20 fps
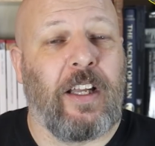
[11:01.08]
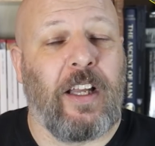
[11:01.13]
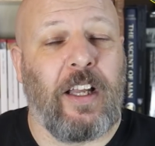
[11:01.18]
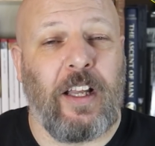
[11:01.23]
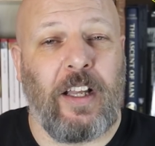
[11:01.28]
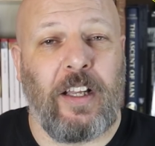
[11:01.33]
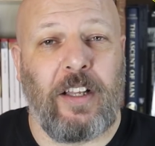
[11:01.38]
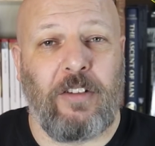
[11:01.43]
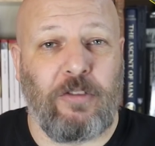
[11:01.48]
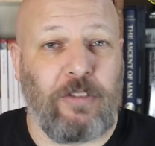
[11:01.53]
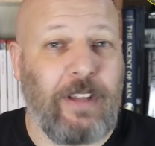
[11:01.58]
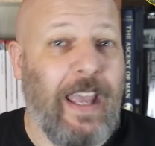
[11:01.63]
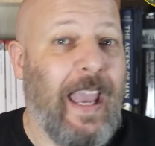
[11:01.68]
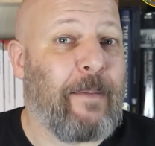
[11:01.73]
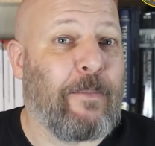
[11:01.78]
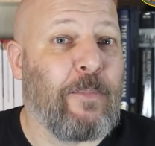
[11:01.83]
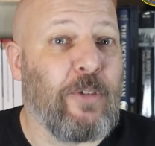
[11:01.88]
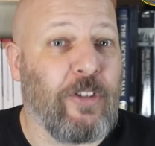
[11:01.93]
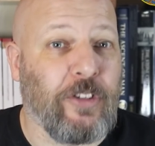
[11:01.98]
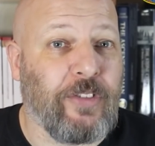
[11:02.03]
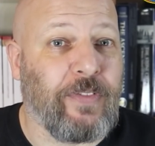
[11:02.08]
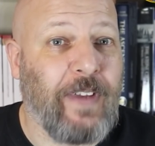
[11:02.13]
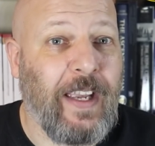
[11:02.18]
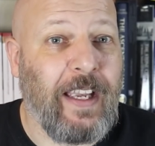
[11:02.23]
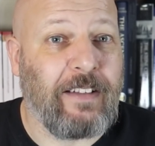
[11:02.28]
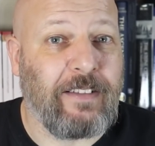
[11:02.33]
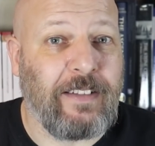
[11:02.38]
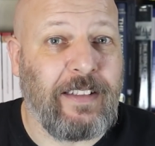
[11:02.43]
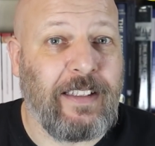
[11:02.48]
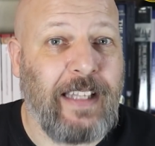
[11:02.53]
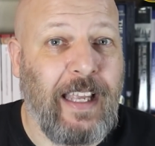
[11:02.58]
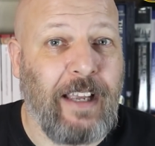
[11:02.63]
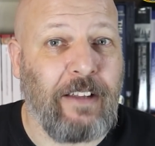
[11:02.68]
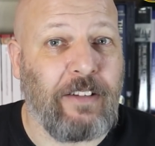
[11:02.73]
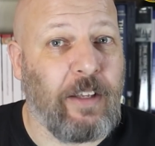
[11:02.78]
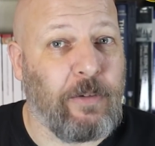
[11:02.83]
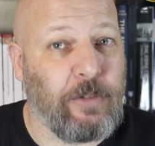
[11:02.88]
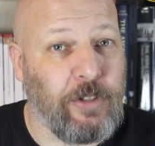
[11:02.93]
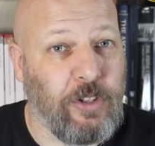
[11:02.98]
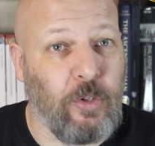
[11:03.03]
uh, or the hammers found now,
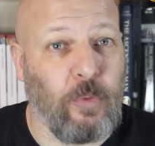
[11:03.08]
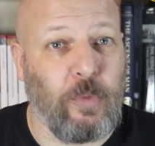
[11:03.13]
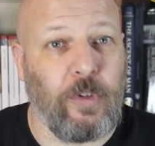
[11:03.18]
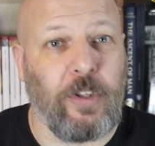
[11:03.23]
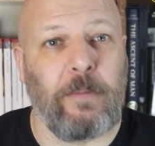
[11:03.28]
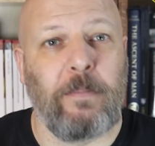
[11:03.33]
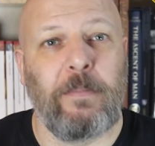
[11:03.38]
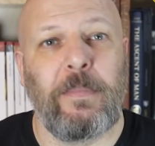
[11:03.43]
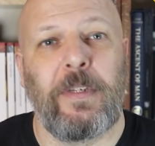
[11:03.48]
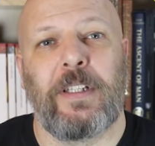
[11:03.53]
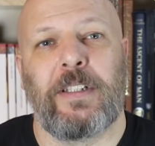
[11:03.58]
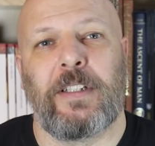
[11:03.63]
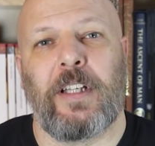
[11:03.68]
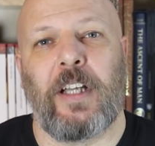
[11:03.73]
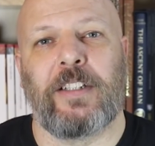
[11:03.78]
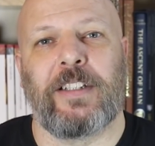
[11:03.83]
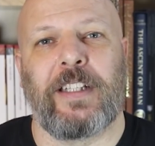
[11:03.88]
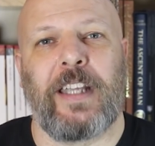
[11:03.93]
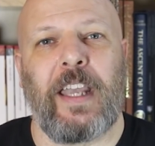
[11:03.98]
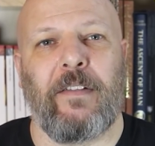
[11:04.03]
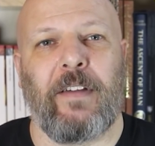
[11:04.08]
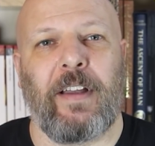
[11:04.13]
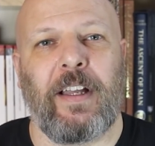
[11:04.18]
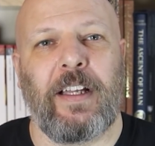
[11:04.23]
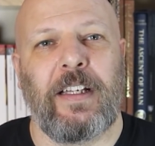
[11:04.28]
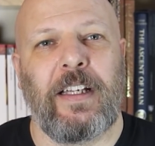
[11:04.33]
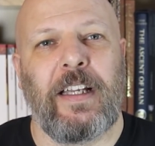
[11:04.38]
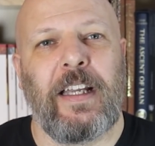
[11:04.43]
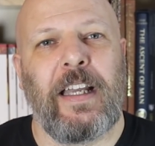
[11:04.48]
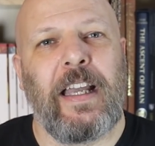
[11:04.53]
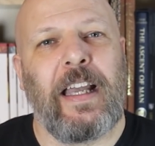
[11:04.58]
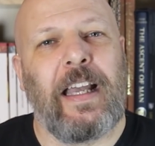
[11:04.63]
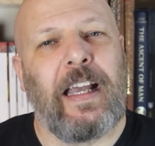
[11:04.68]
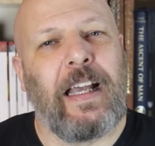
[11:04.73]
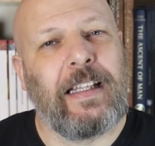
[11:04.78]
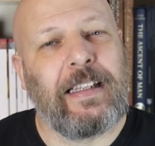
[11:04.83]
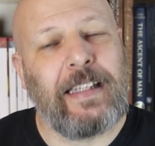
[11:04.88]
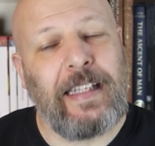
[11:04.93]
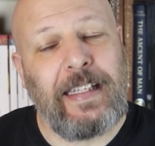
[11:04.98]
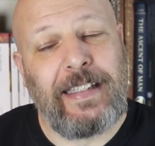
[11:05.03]
there's two of them uh, together,
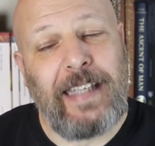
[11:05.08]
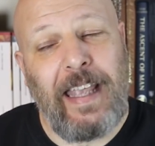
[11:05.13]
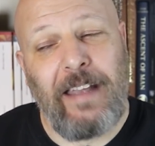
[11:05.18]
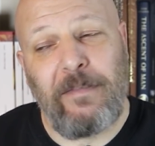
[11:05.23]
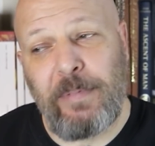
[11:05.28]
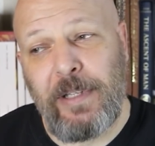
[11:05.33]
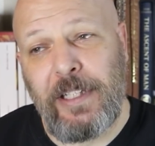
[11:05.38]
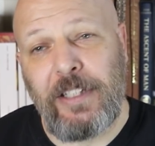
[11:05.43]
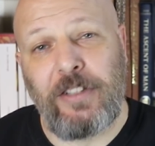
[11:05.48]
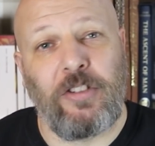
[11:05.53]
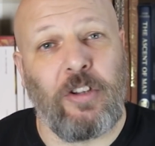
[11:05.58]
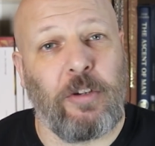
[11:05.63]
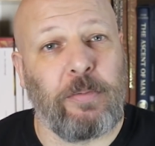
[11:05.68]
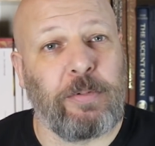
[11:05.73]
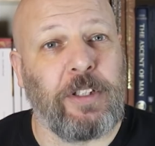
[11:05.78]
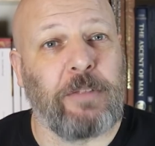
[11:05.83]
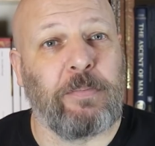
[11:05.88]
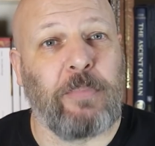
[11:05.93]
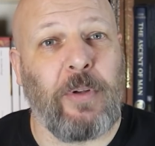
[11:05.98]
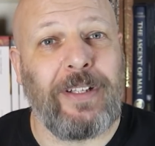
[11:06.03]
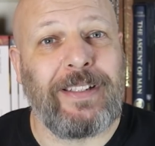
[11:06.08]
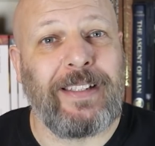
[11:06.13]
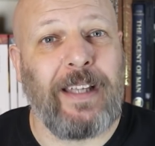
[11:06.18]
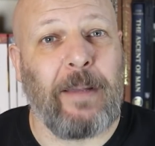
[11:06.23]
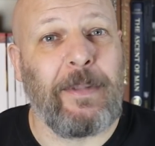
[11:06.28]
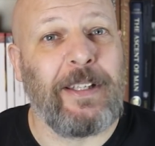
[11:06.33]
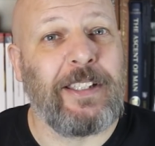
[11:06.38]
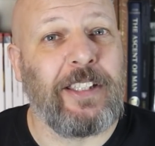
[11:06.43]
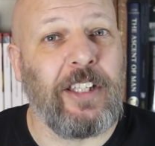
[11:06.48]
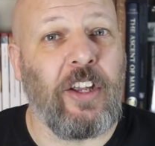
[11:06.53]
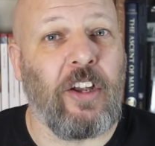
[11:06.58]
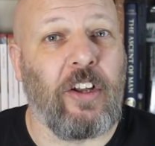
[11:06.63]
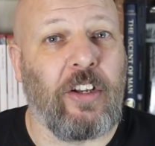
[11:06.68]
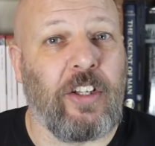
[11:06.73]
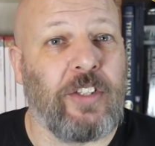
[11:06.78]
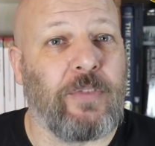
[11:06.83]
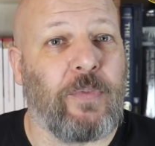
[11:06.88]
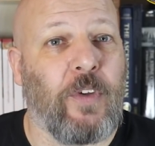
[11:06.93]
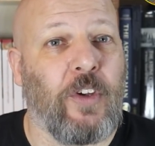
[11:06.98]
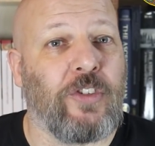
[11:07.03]
and these have been interpreted by some as the
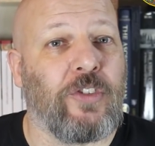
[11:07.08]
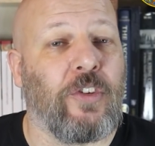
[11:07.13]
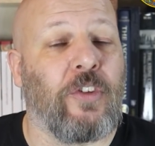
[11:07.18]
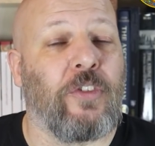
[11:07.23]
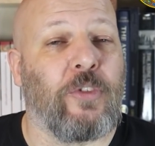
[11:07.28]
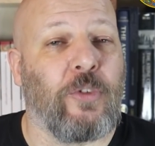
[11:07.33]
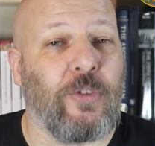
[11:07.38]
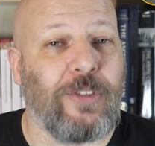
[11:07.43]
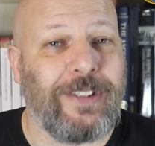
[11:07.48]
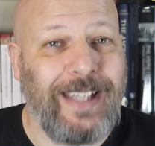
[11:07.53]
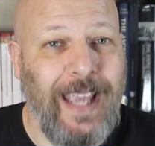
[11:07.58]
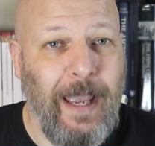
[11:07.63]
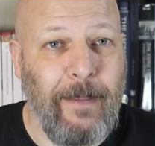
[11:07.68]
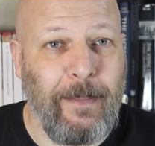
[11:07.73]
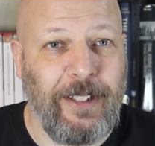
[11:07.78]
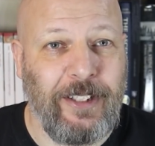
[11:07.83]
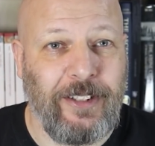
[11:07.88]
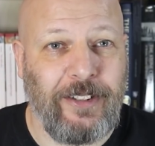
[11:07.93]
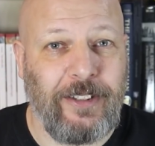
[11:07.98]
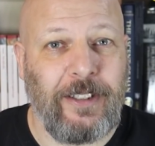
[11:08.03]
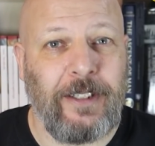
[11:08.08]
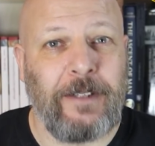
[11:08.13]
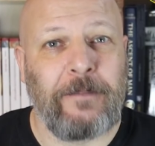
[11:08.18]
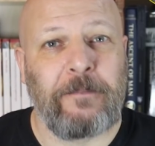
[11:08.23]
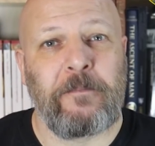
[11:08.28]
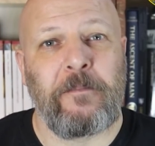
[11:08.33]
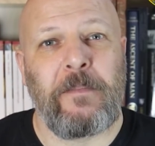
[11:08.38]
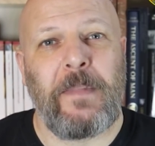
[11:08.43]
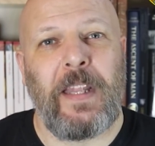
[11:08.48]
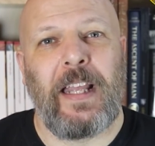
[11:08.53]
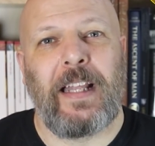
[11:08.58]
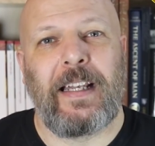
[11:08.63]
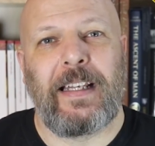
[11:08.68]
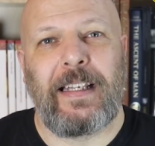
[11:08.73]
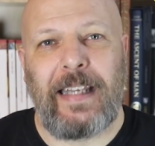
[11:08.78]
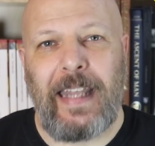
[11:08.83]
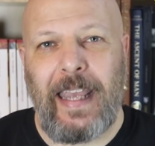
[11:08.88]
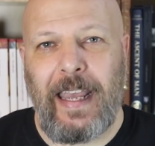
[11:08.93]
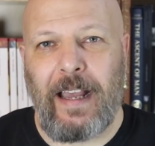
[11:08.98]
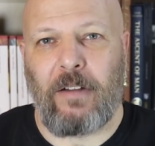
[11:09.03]
earliest version of Thor's hammers.
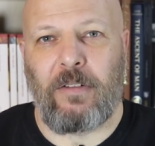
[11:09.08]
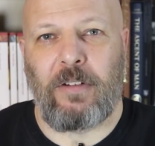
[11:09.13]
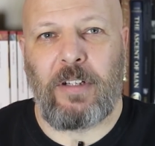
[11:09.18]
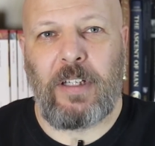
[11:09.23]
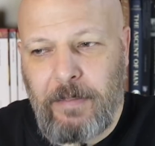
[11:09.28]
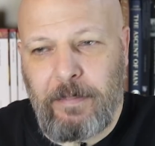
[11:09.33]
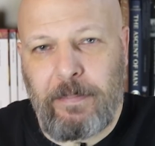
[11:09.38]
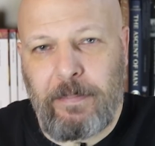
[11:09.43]
Now,